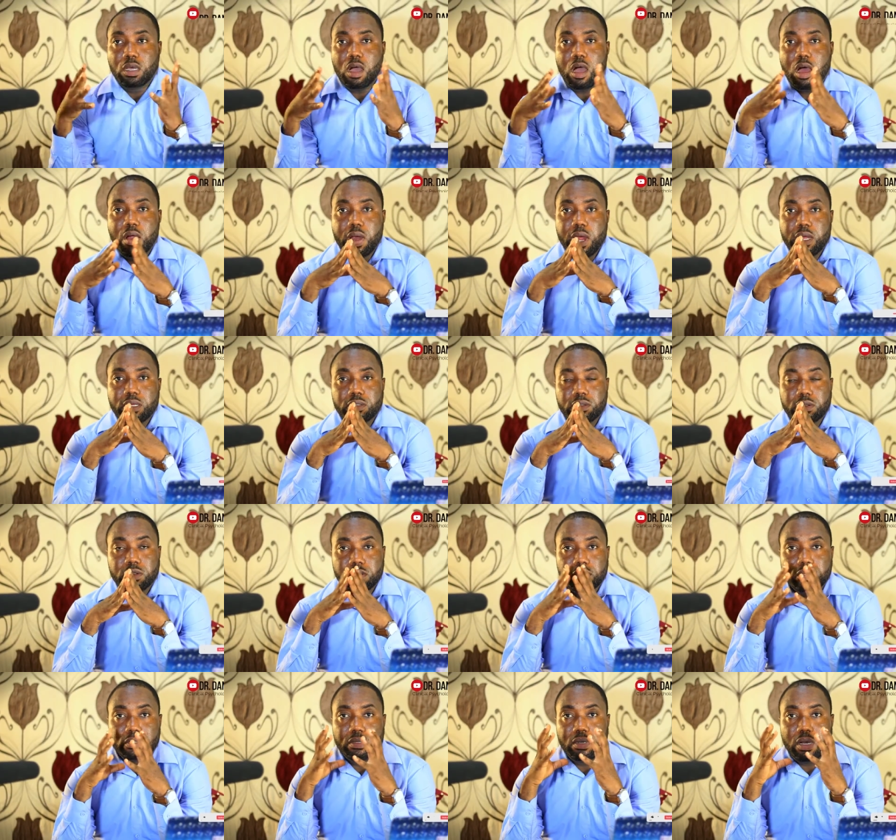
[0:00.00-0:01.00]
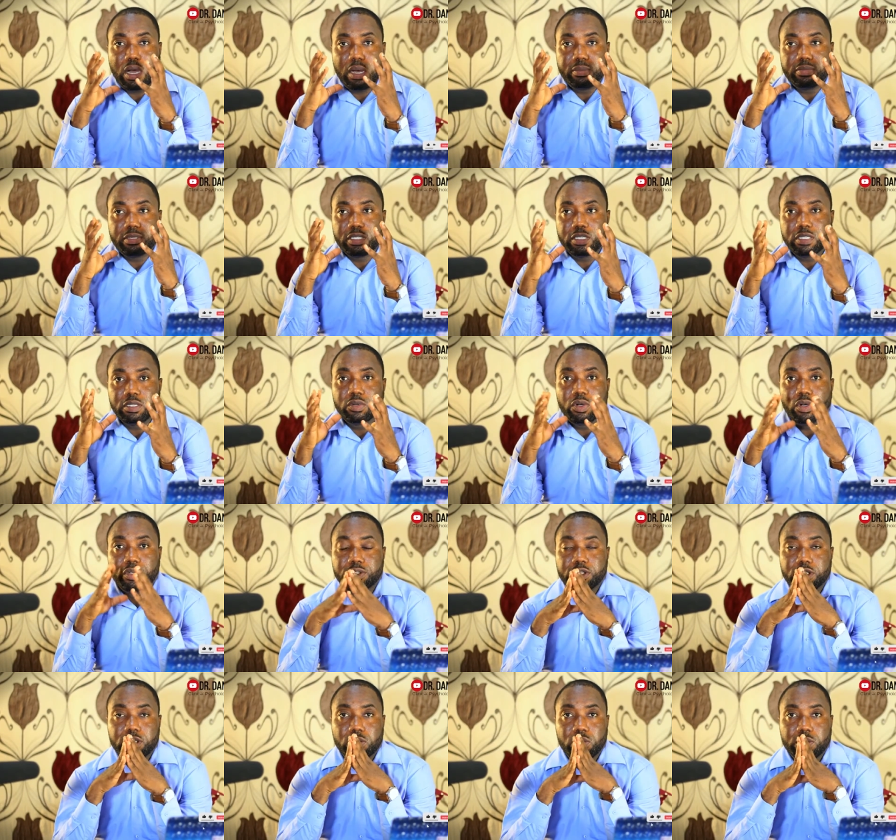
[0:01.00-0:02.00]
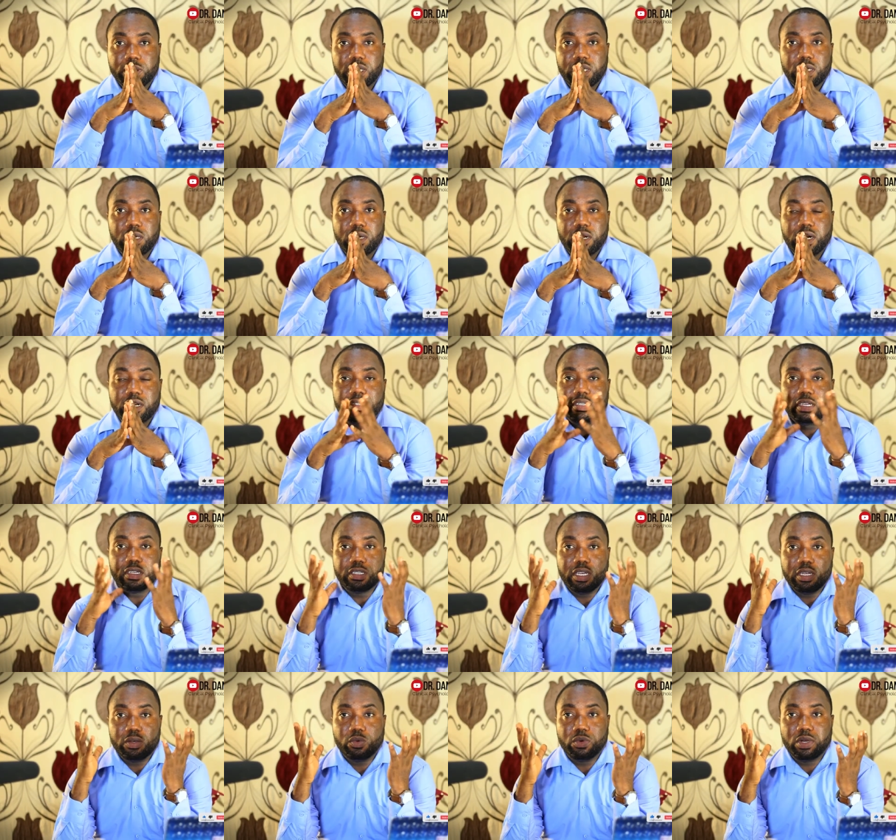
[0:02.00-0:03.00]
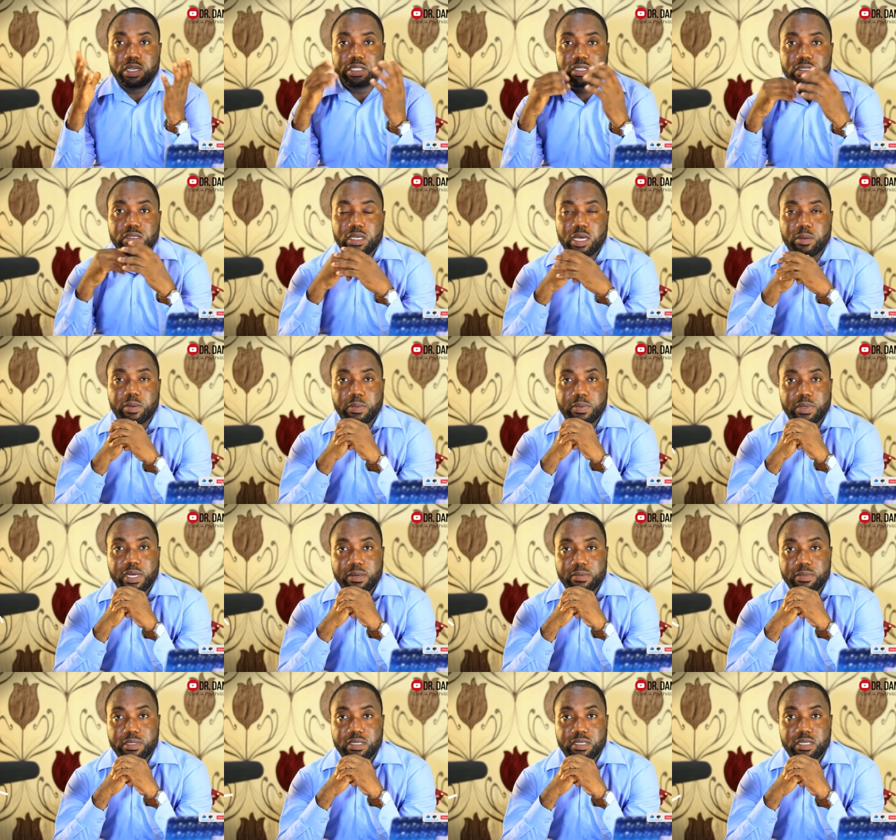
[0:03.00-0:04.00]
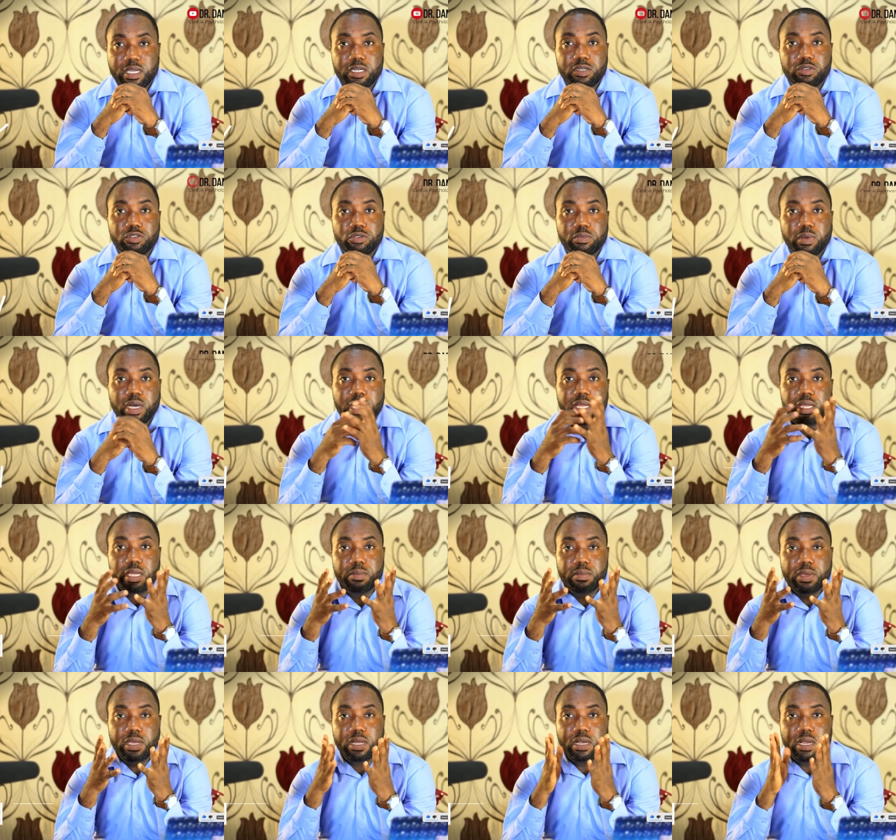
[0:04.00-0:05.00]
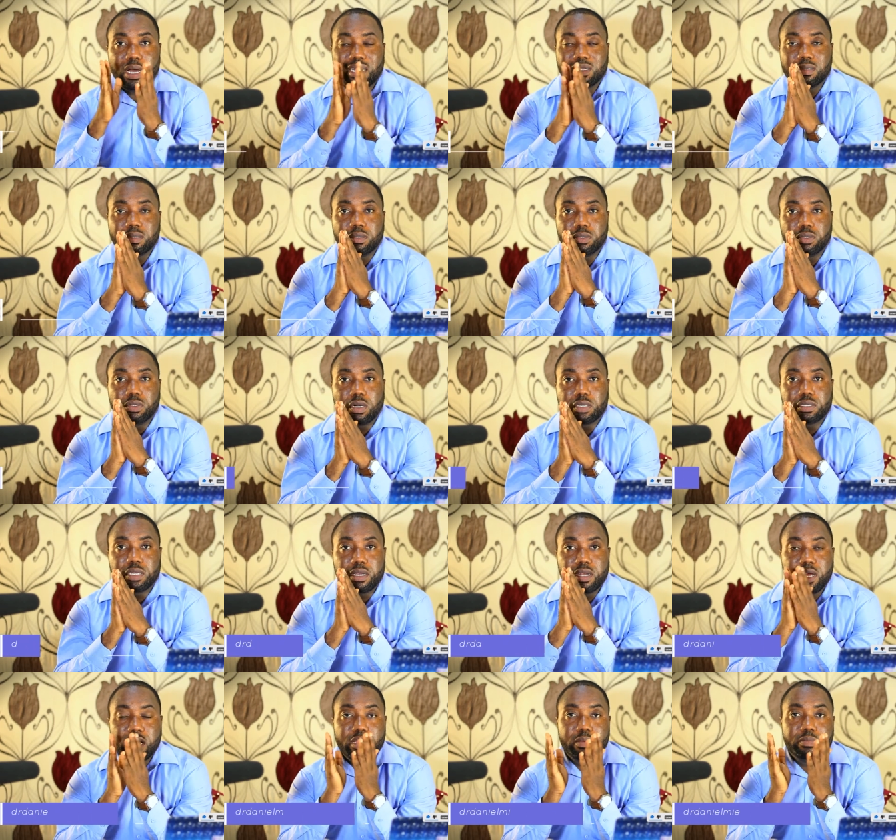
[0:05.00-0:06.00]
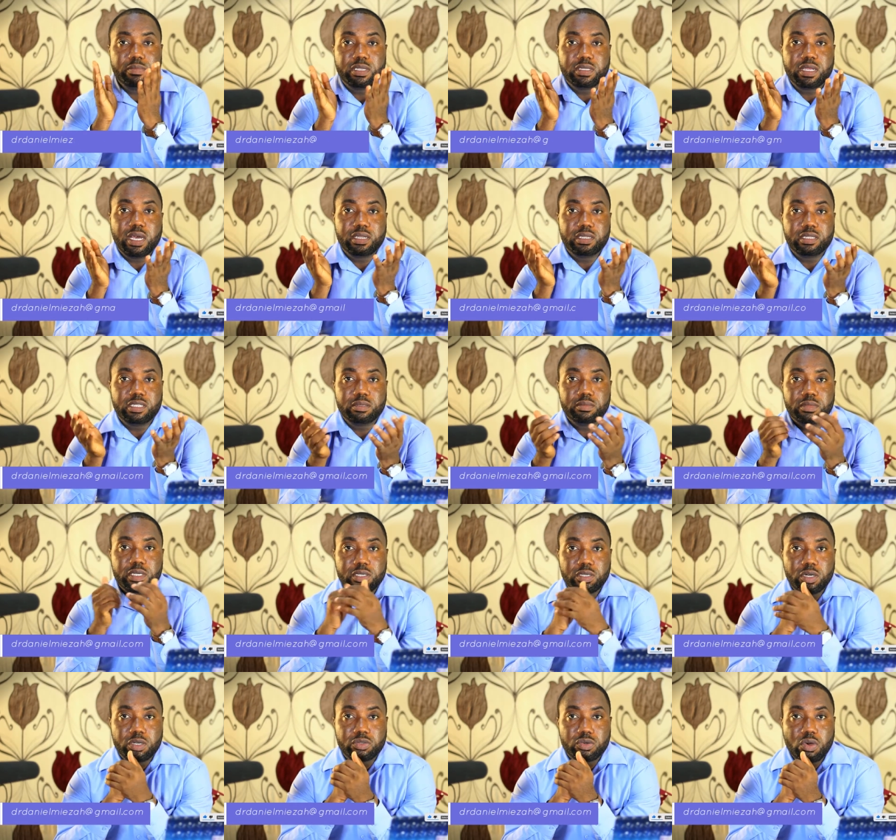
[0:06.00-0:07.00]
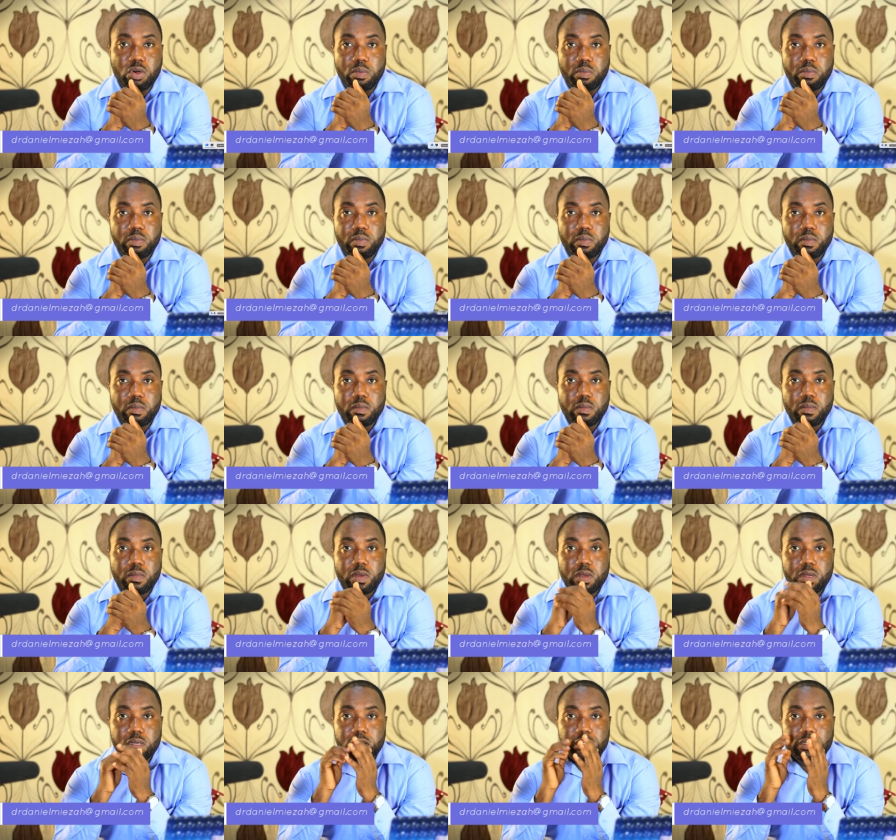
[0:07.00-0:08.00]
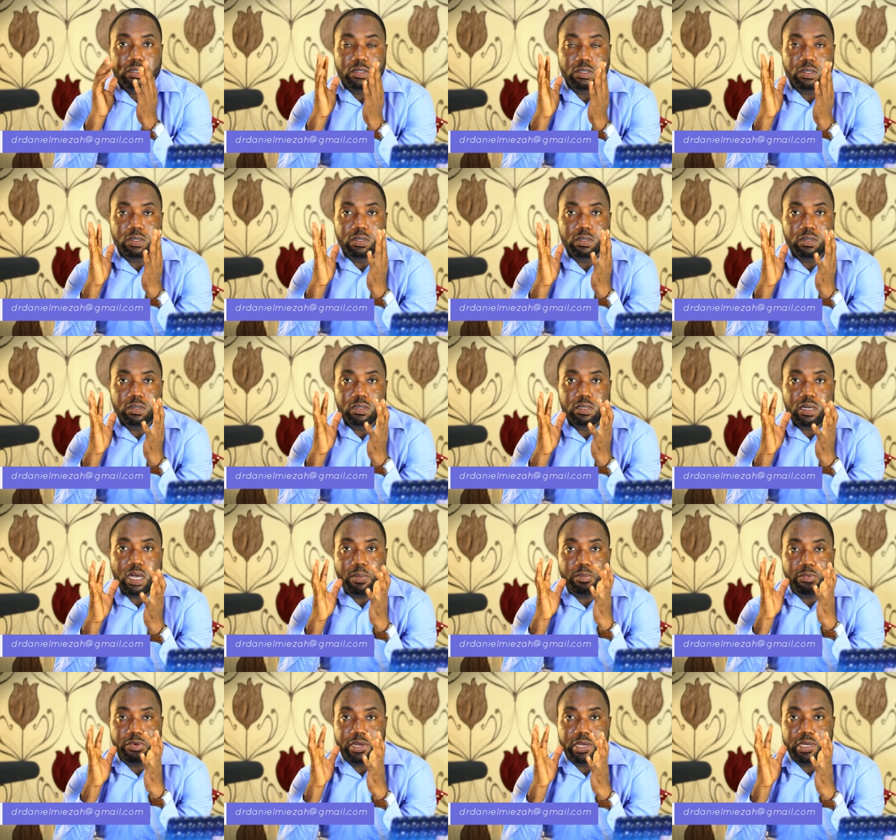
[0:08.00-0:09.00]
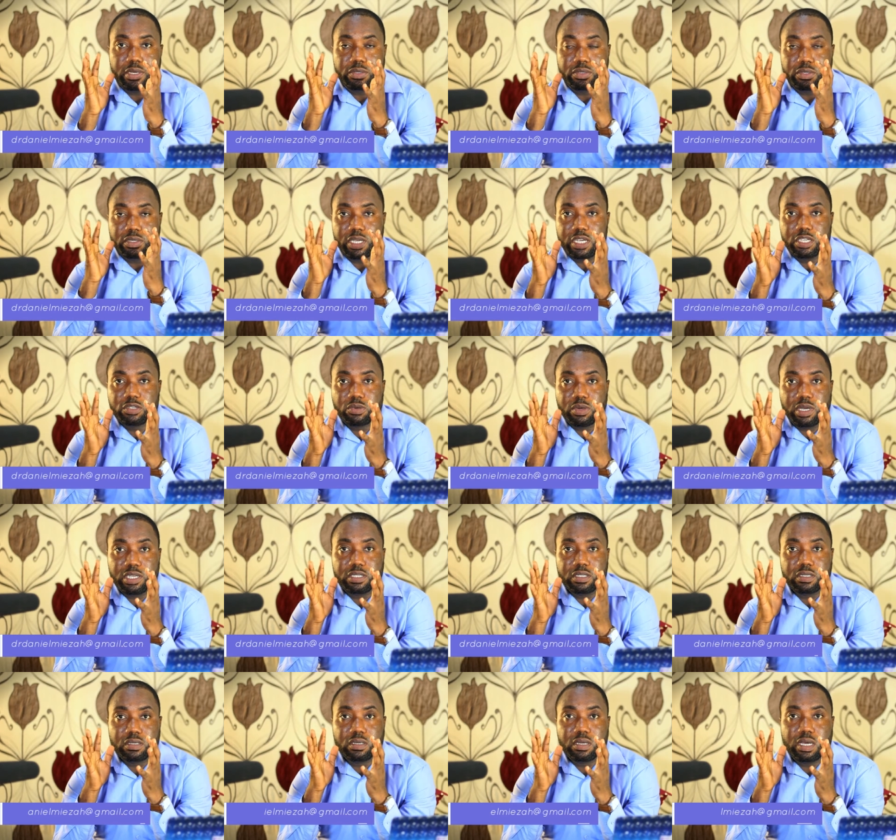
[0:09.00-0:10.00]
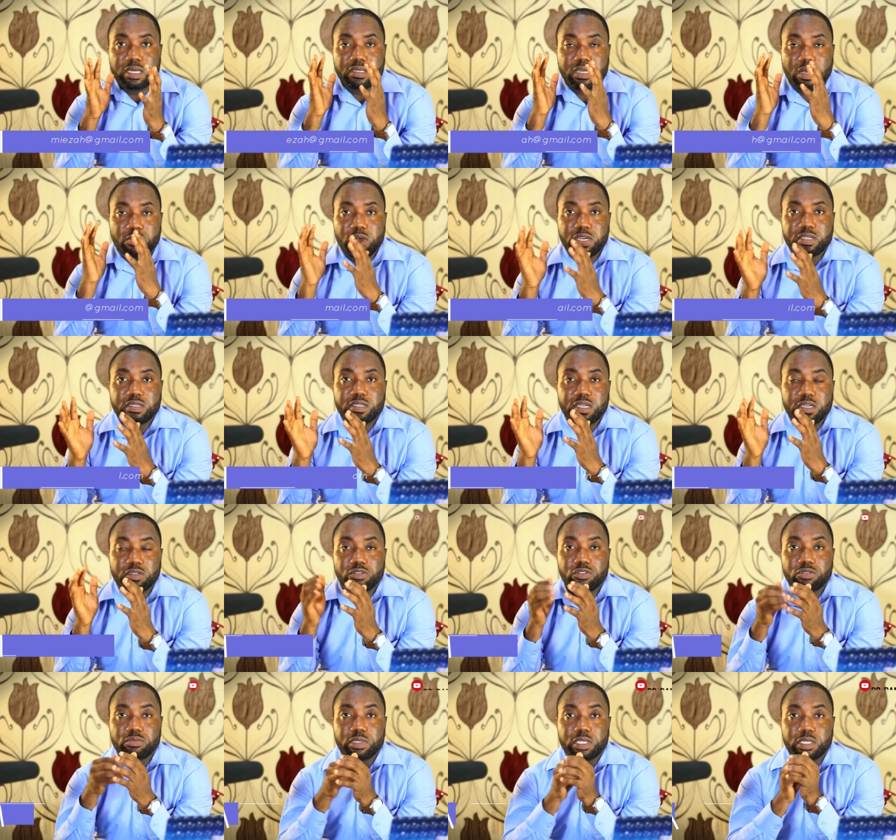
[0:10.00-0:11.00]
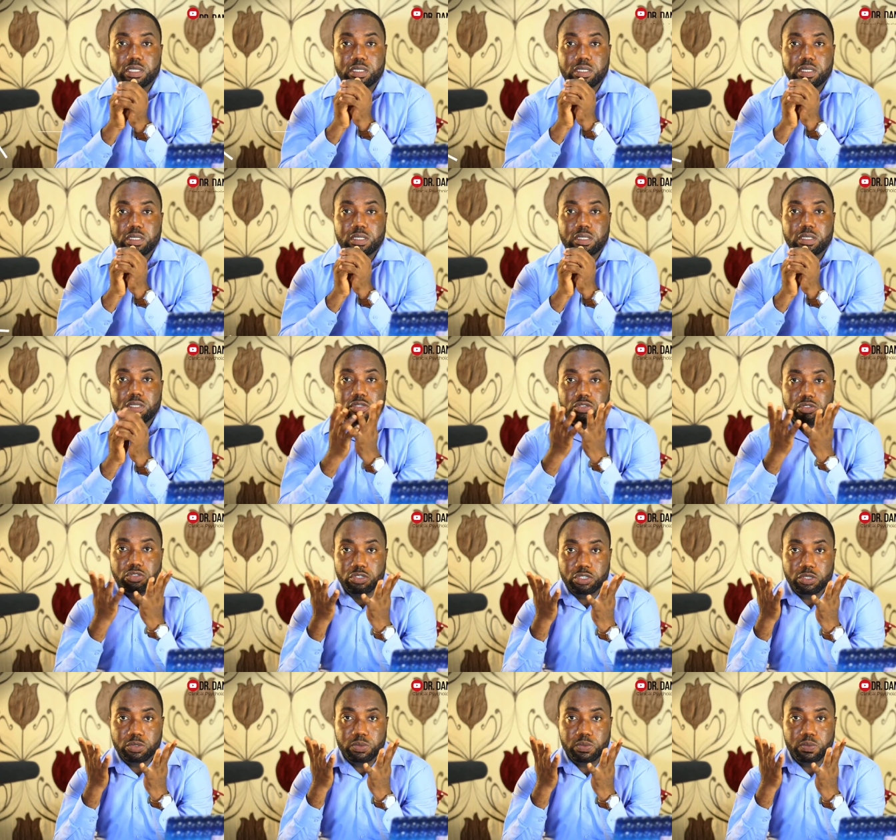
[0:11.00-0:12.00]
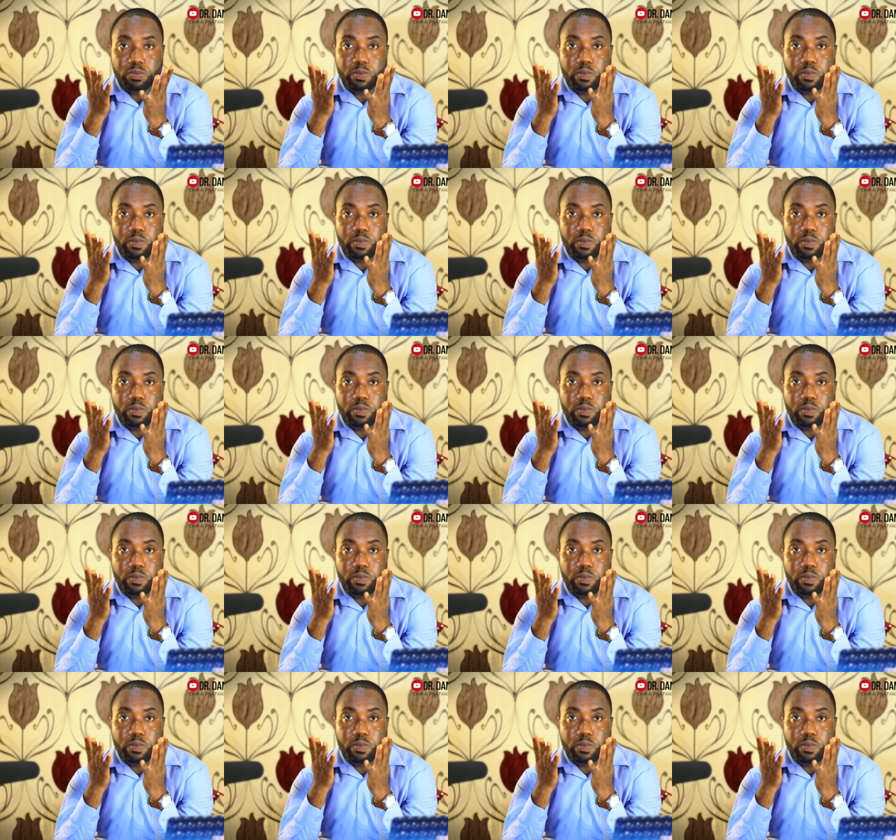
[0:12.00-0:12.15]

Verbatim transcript: All right, so I'm still continuing with the letters and questions that people have been sending to my email at drdanimid at gmail.com. So I'm reading today's question that someone sent to me to you.